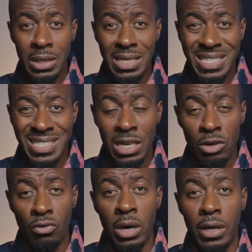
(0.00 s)

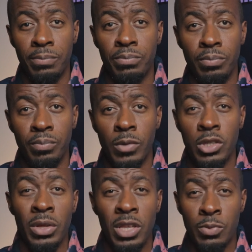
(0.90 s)
sitting right.
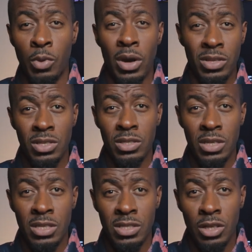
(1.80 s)
So this part is
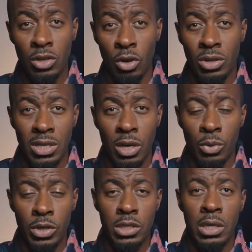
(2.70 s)
the dogtail,
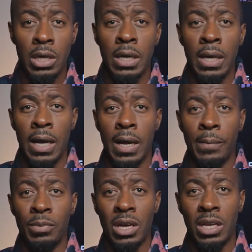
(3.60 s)
which
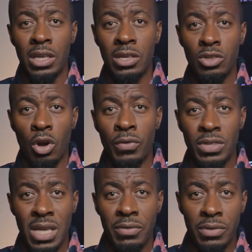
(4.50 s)
the Galena's
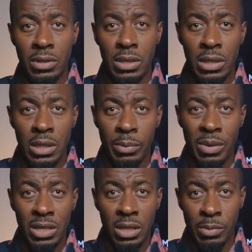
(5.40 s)
obviously having
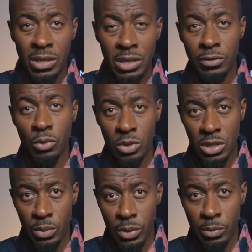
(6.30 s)
a bit
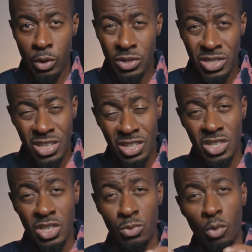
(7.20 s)
difficulty with because it's such a
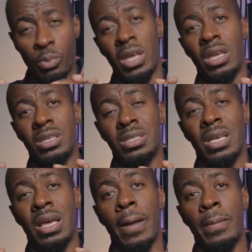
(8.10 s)
small piece
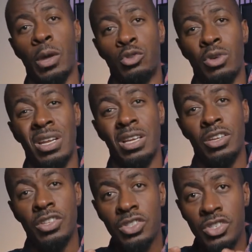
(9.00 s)
that we're trying
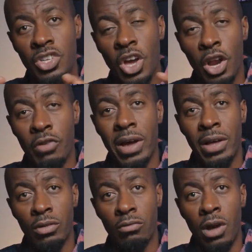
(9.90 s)
to turn
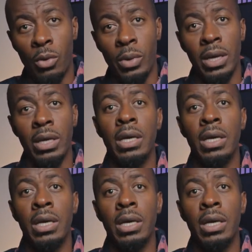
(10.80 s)
around the right way.